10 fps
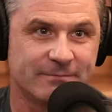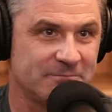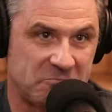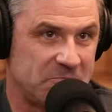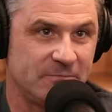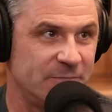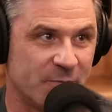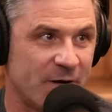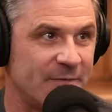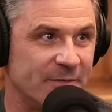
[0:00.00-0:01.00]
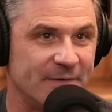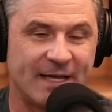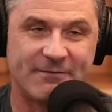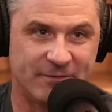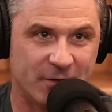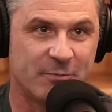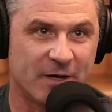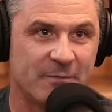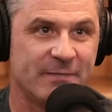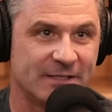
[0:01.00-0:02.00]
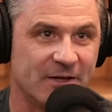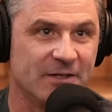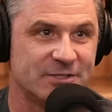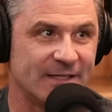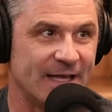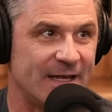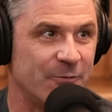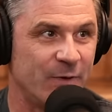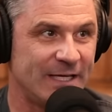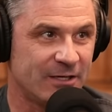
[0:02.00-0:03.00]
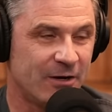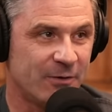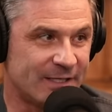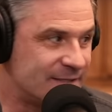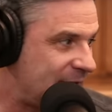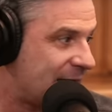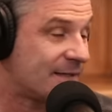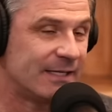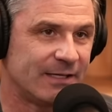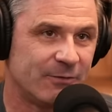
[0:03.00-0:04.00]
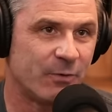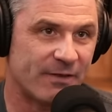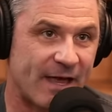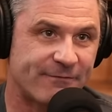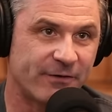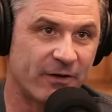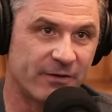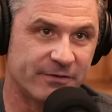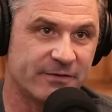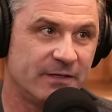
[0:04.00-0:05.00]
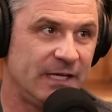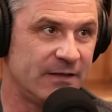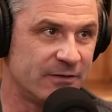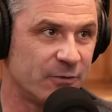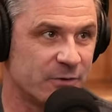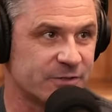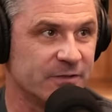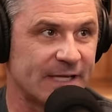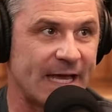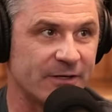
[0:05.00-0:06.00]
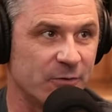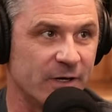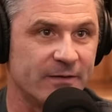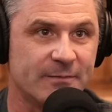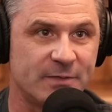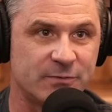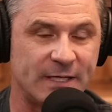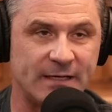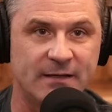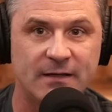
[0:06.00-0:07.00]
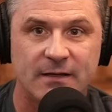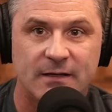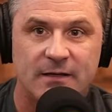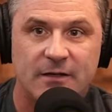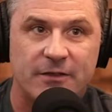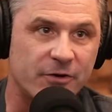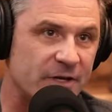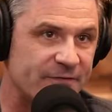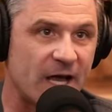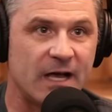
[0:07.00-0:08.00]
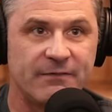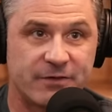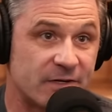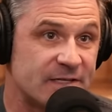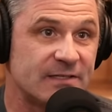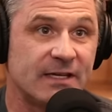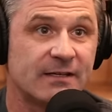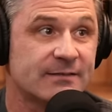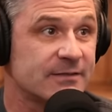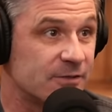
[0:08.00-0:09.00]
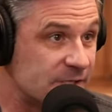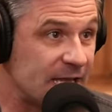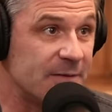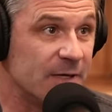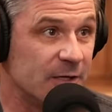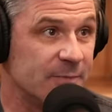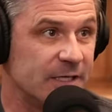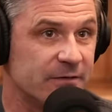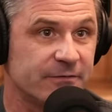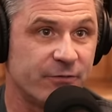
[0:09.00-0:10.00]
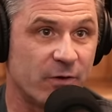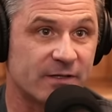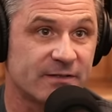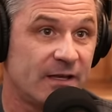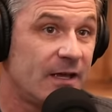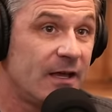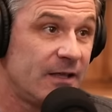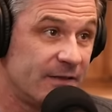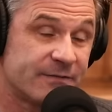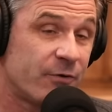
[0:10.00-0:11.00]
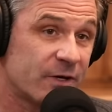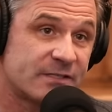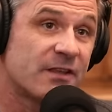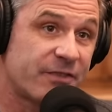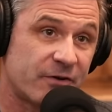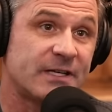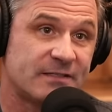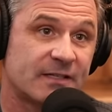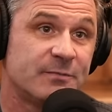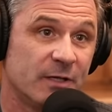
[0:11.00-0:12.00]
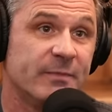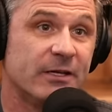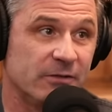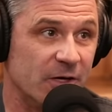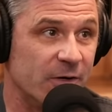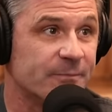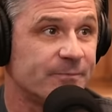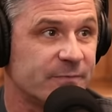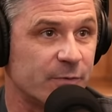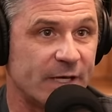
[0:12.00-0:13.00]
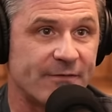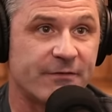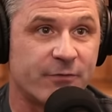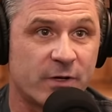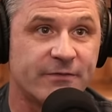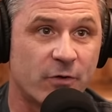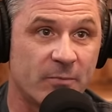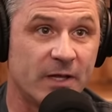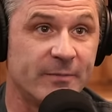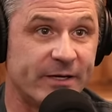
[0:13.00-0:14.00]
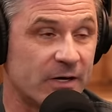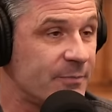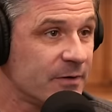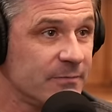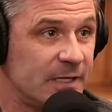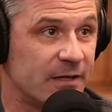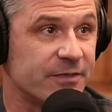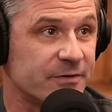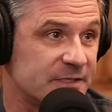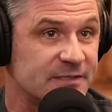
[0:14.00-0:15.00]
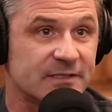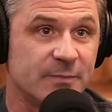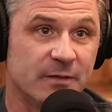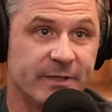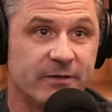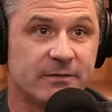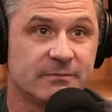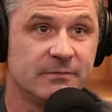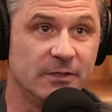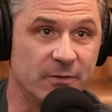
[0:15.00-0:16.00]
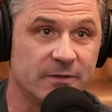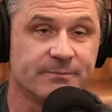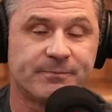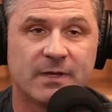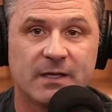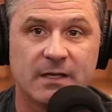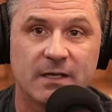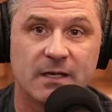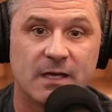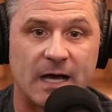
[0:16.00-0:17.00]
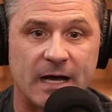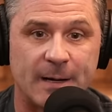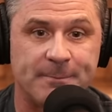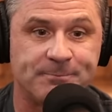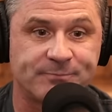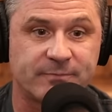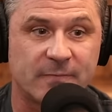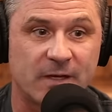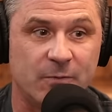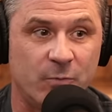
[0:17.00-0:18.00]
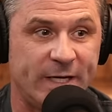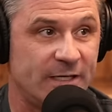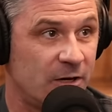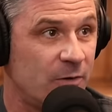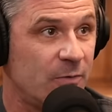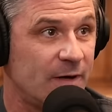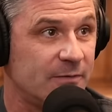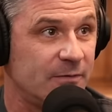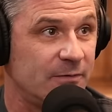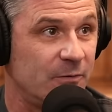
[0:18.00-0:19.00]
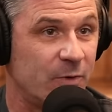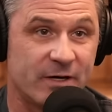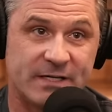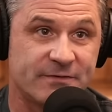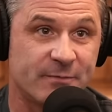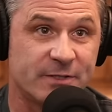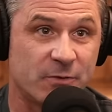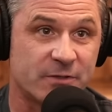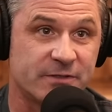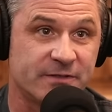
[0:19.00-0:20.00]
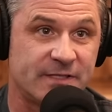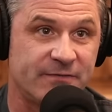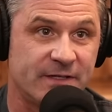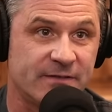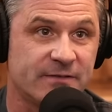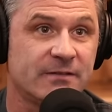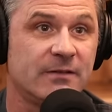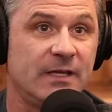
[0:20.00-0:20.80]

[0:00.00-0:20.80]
Mm-hmm. No problem. I have no problem acknowledging that. We know exactly where that falls in the torsional category between 35, 36, 38 millimeter forks. This fork is a 36 millimeter lower. So we have a 44 millimeter upper and a 36 millimeter lower. Um, we know where it is from a torsional stiffness.